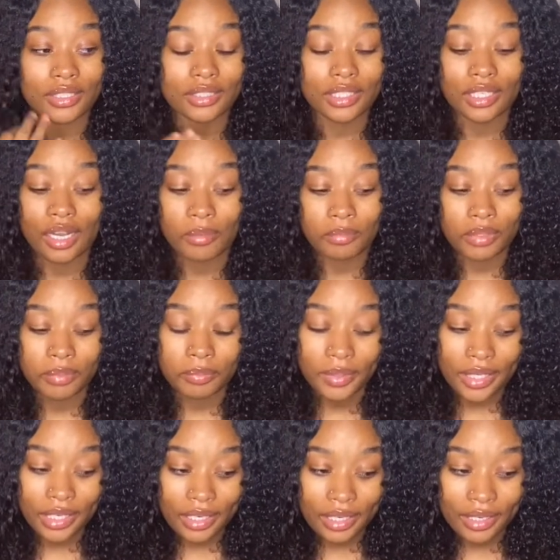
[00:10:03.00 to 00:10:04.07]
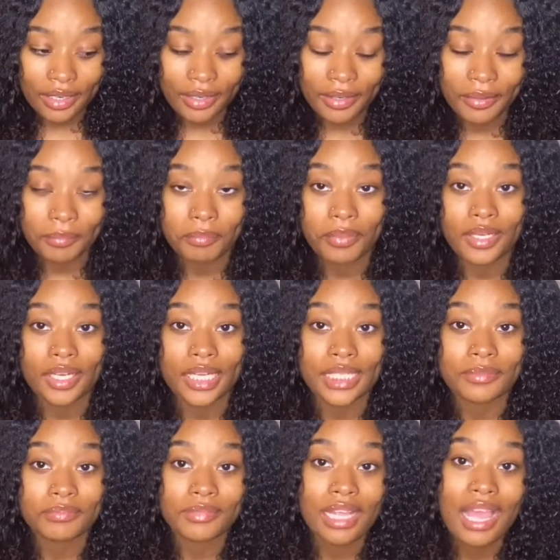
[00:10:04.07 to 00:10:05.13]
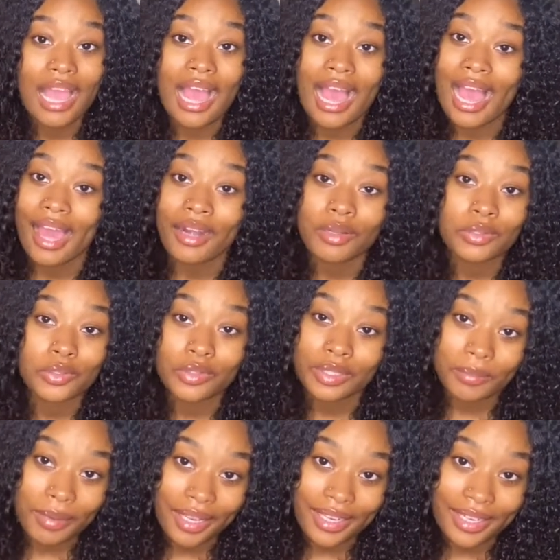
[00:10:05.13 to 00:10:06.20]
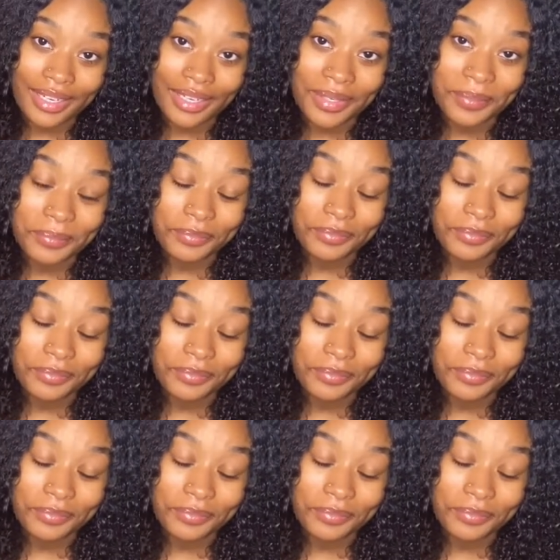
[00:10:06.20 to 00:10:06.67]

and I'm prepared, but I don't trim my hair.